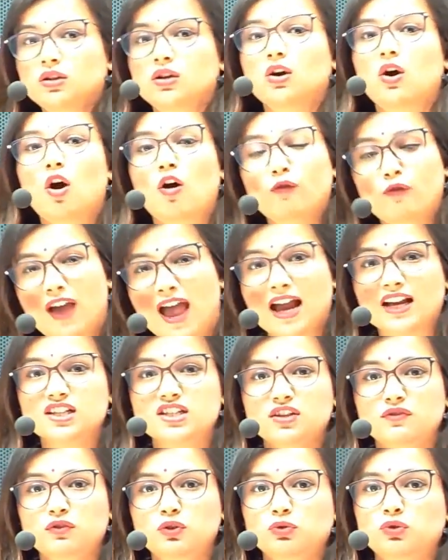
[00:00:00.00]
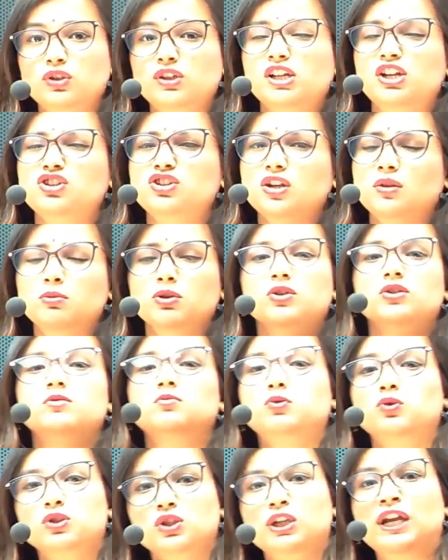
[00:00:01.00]
of active euthanasia, because
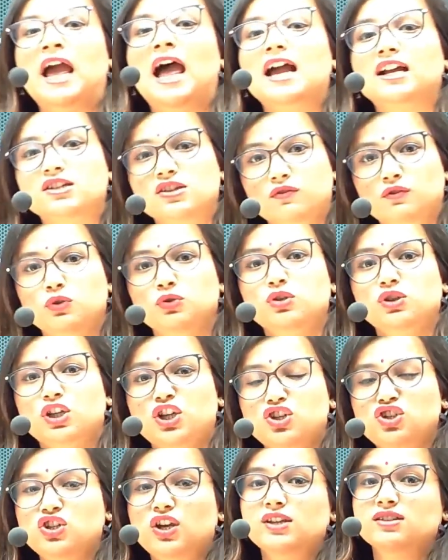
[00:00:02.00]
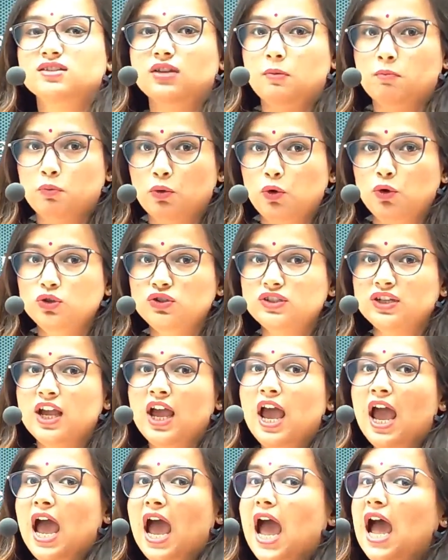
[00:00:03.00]
mostly active euthanasia is opposed
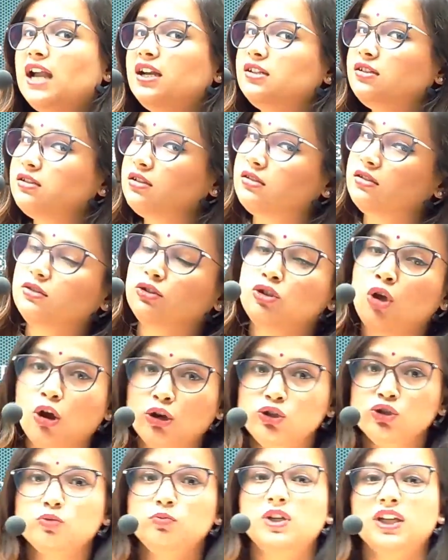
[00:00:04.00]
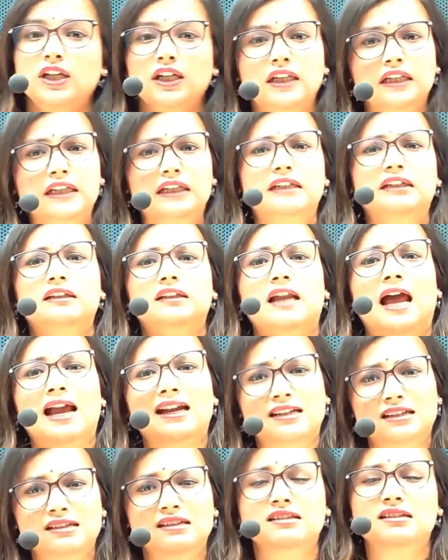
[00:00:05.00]
and is thought to be illegal, and
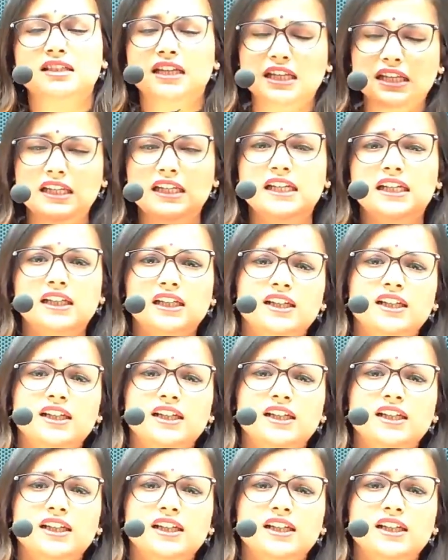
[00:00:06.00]
it is illegal